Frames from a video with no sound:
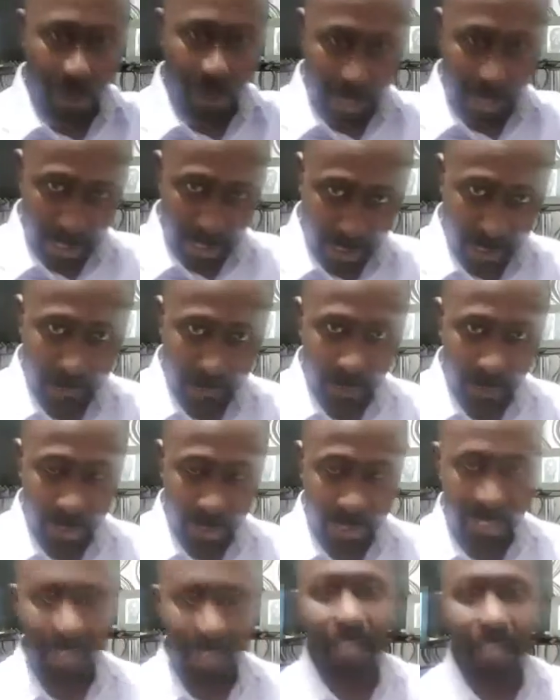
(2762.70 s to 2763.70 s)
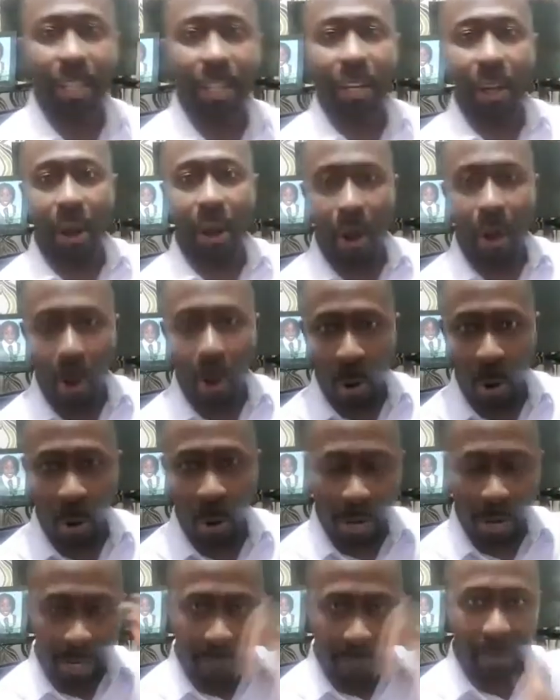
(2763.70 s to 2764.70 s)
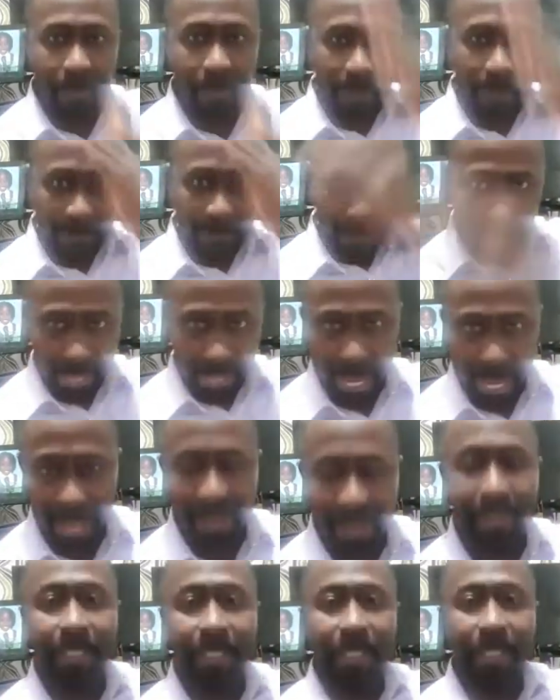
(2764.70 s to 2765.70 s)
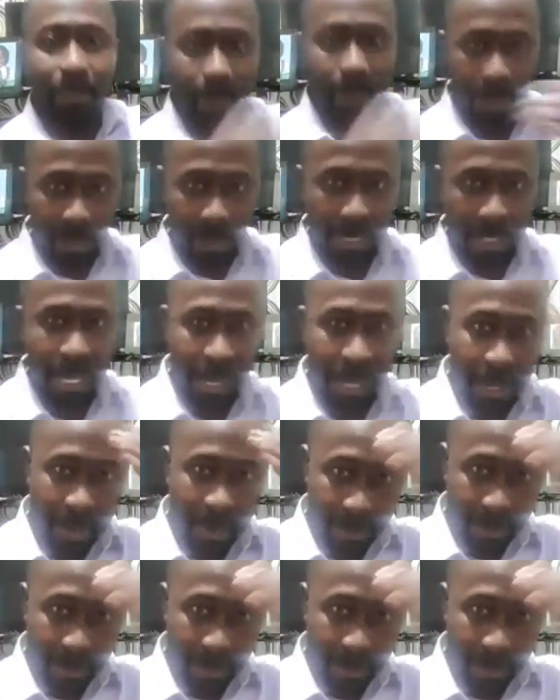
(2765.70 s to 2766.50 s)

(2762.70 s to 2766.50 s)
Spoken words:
the C4C, or even before then. We know say